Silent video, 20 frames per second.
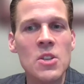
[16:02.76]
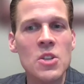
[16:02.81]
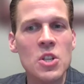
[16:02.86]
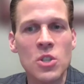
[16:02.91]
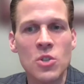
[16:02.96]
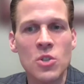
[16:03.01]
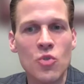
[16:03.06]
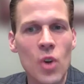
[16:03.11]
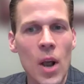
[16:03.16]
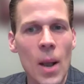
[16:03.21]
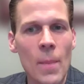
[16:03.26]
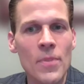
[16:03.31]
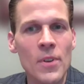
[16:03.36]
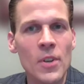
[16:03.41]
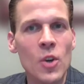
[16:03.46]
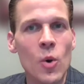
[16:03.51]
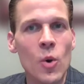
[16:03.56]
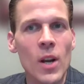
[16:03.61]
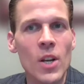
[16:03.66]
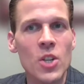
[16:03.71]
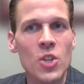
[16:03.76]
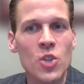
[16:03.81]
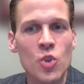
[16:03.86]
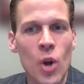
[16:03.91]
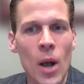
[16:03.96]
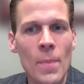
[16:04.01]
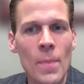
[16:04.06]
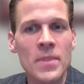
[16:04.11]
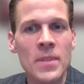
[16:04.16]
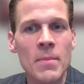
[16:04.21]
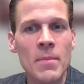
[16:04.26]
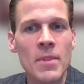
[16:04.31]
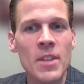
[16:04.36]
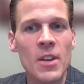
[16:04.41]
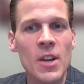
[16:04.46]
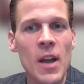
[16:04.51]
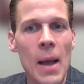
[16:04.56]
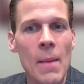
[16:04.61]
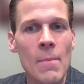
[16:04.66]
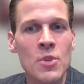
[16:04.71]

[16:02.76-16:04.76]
Just drop the question, drop some of the